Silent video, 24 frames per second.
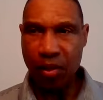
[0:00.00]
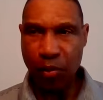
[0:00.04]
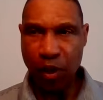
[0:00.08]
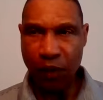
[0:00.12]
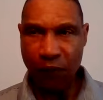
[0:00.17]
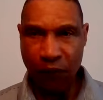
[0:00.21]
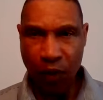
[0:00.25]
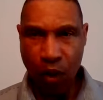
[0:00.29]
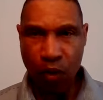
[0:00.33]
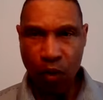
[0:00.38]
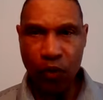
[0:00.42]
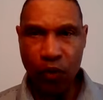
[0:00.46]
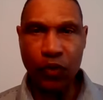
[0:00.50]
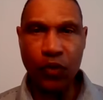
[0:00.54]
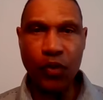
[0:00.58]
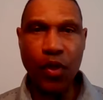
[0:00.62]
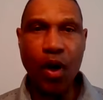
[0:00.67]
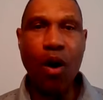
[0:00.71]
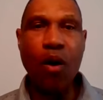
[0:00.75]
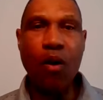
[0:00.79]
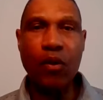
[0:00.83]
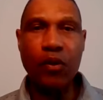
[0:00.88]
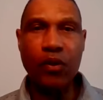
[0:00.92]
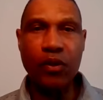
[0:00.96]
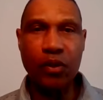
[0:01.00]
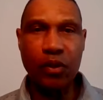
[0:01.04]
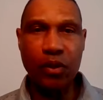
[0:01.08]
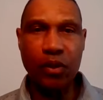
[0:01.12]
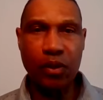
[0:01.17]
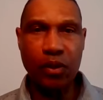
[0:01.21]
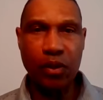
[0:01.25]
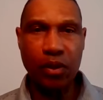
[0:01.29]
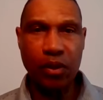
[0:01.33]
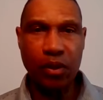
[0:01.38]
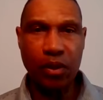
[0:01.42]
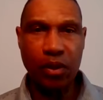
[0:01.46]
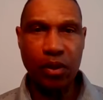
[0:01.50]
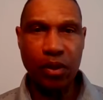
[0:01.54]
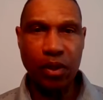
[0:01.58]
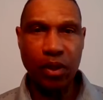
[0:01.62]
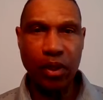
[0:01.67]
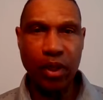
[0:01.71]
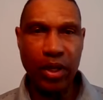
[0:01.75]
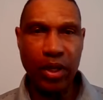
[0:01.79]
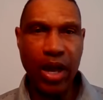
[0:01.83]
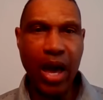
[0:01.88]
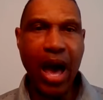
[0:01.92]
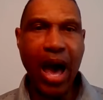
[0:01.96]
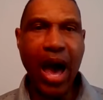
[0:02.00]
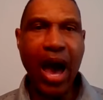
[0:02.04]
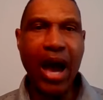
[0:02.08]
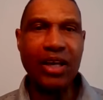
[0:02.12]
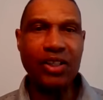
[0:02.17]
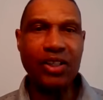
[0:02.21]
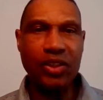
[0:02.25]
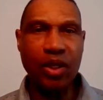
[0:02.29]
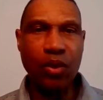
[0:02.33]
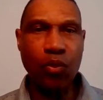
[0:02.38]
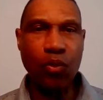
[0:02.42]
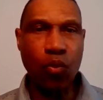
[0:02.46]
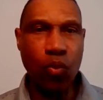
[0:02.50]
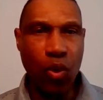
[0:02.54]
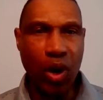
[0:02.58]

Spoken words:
provoke thought and action.